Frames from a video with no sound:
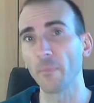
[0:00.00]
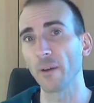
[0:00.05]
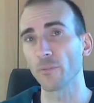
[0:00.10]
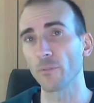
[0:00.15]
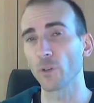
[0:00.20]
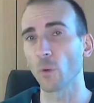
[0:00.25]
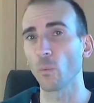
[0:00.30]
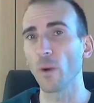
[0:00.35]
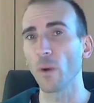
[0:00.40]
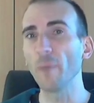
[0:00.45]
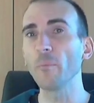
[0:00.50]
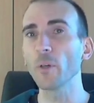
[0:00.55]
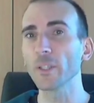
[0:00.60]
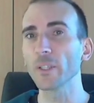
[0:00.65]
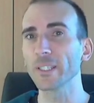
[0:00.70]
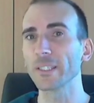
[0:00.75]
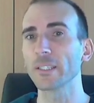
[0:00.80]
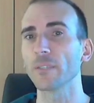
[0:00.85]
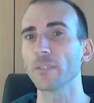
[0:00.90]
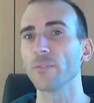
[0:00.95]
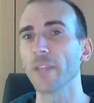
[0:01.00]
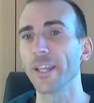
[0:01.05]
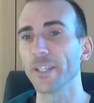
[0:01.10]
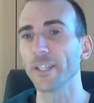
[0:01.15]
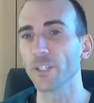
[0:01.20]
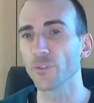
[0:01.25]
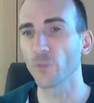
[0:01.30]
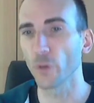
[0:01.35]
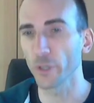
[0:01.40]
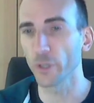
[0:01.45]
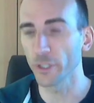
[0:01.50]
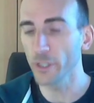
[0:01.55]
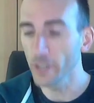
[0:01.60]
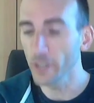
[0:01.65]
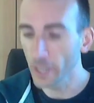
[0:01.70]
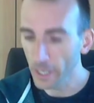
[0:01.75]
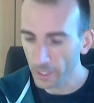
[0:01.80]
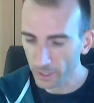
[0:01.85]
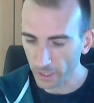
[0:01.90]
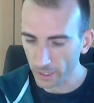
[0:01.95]
I've got one more list of letters for you
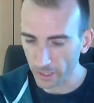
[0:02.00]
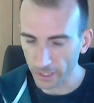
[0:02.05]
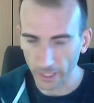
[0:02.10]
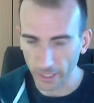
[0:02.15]
just